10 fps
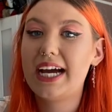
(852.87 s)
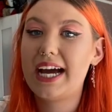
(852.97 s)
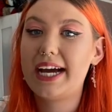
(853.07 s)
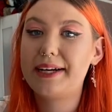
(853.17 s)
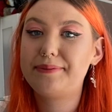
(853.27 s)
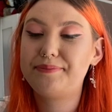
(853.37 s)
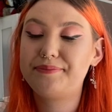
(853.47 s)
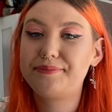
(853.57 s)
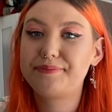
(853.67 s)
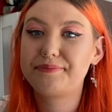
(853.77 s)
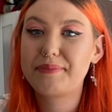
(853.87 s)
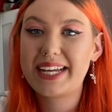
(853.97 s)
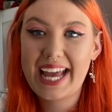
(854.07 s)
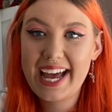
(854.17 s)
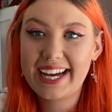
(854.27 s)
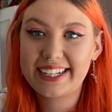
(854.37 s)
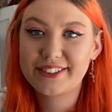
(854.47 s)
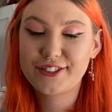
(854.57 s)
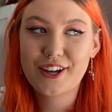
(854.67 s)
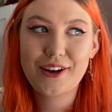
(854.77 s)
But yeah,
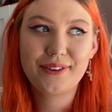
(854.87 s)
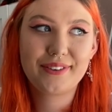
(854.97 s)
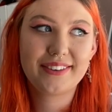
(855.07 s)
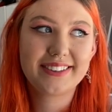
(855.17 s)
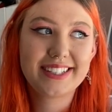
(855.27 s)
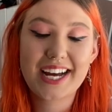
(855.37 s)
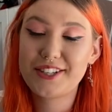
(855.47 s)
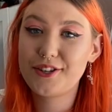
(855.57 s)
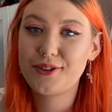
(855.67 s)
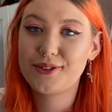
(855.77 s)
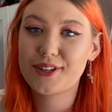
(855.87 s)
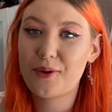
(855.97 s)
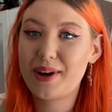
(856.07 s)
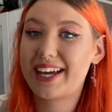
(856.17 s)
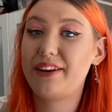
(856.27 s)
so tattoos are wicked.